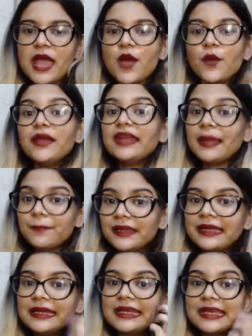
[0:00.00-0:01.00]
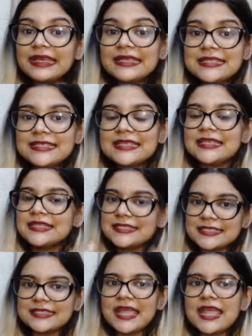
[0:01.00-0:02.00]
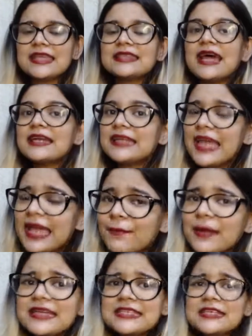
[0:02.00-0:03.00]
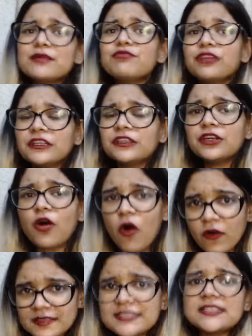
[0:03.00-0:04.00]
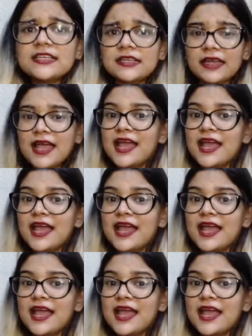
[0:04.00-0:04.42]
where Emily Dickinson is saying that, hey my dear brother Austin,